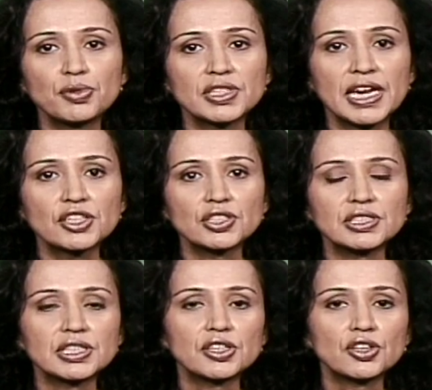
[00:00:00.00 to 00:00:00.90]

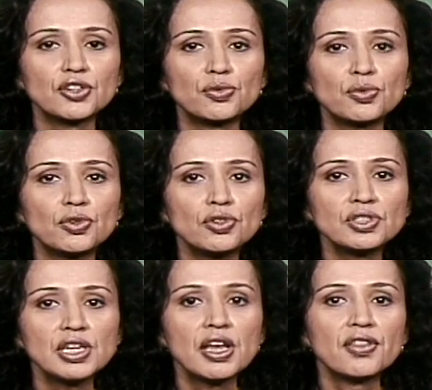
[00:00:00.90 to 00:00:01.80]
protections include
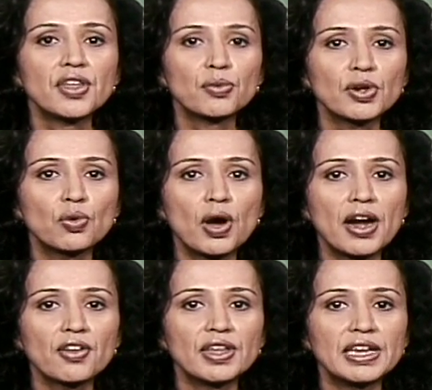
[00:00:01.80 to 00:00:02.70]
rules that
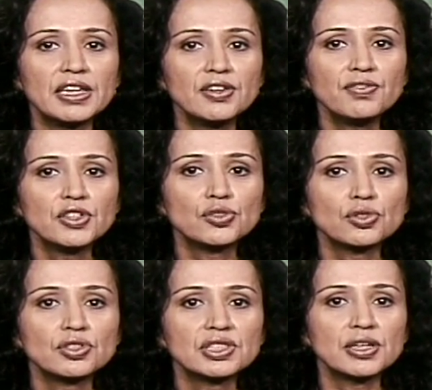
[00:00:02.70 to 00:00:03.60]
require that
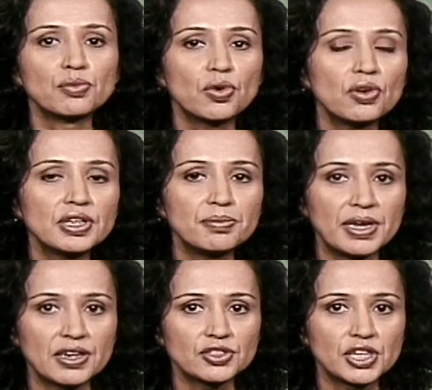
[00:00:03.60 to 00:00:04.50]
individuals enrolled in
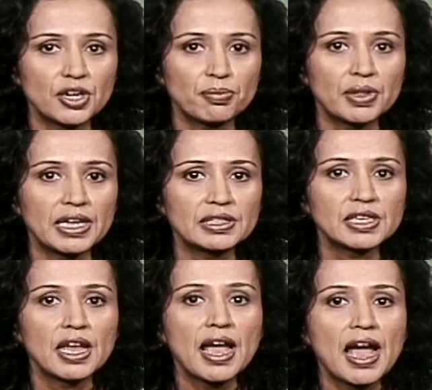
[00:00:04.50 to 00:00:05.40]
managed care plans
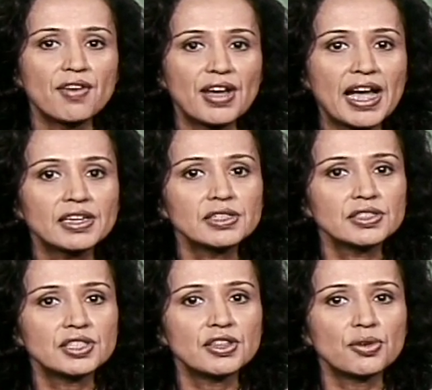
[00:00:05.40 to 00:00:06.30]
have
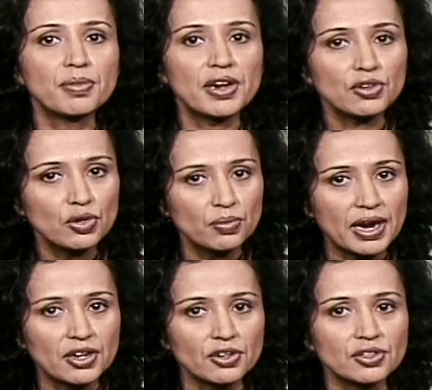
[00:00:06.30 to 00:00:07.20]
access to their medical
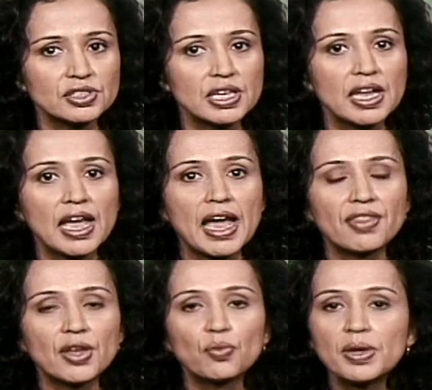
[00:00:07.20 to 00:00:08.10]
records,
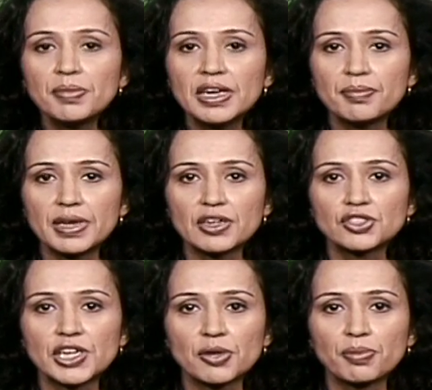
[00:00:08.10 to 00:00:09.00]
and that women in
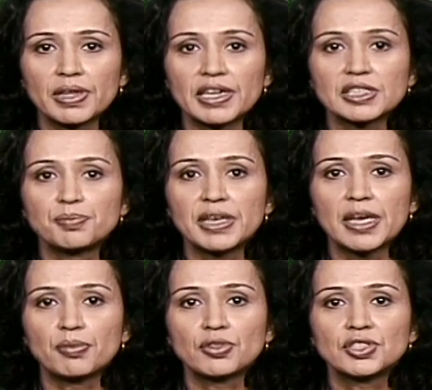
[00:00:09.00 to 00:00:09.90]
managed care plans be
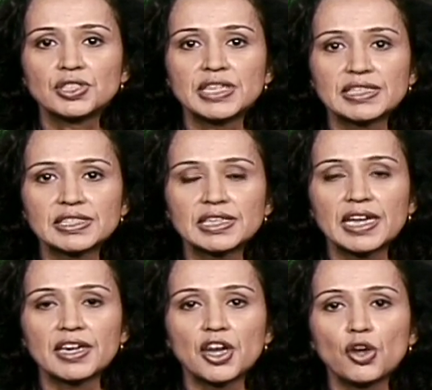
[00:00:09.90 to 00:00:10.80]
able to
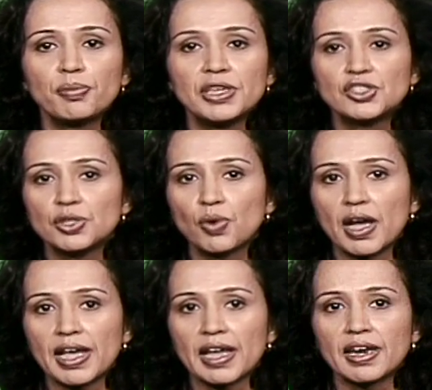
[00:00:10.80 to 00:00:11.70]
designate an
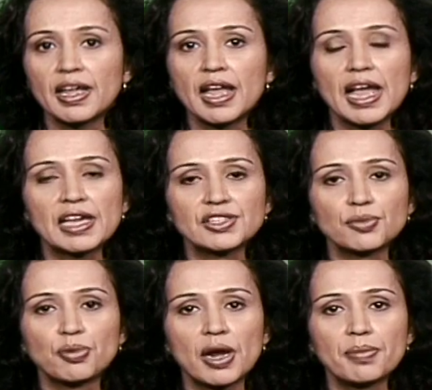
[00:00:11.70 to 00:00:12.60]
OB/GYN as
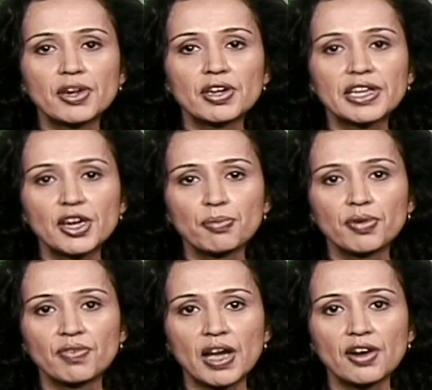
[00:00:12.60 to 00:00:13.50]
their primary care
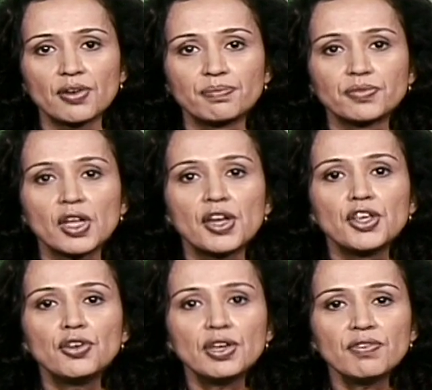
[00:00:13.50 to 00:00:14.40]
provider.
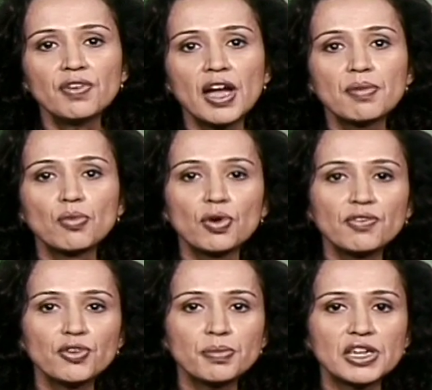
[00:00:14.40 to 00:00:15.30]
You can find more
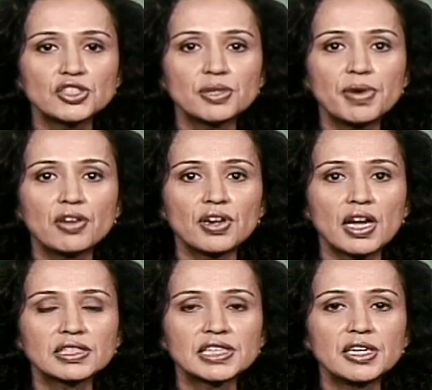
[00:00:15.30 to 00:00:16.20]
information about
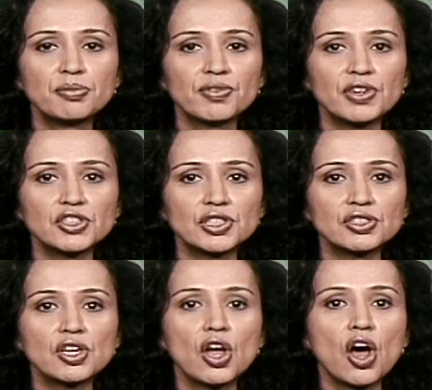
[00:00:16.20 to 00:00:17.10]
Knox-Keene
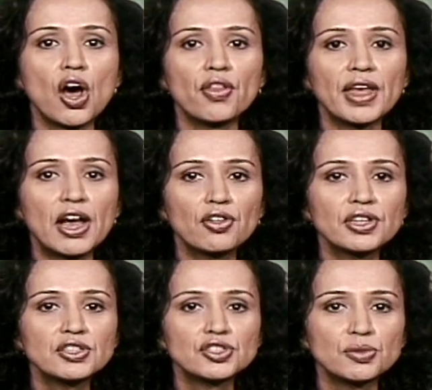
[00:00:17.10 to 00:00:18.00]
provisions on the Health
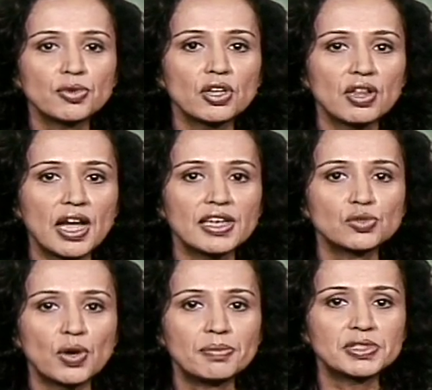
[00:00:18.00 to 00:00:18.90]
Consumer Alliance
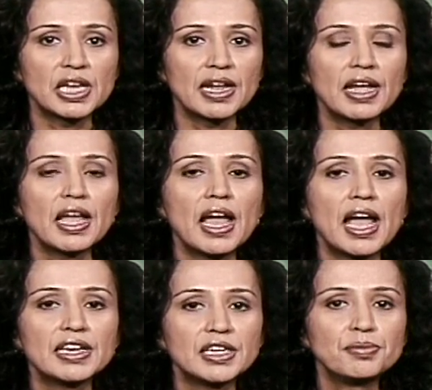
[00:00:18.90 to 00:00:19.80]
website
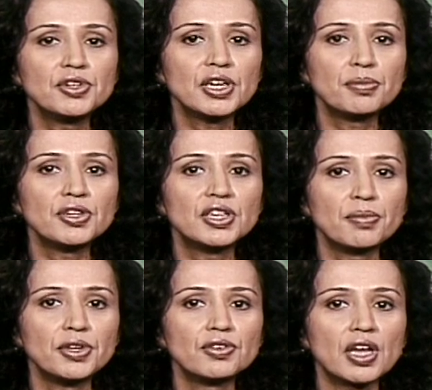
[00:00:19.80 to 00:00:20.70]
at
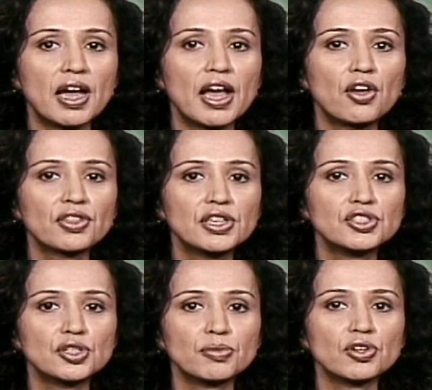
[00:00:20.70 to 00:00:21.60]

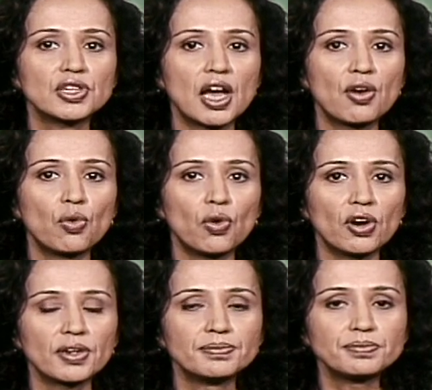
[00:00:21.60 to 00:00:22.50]
www.healthconsumer.org.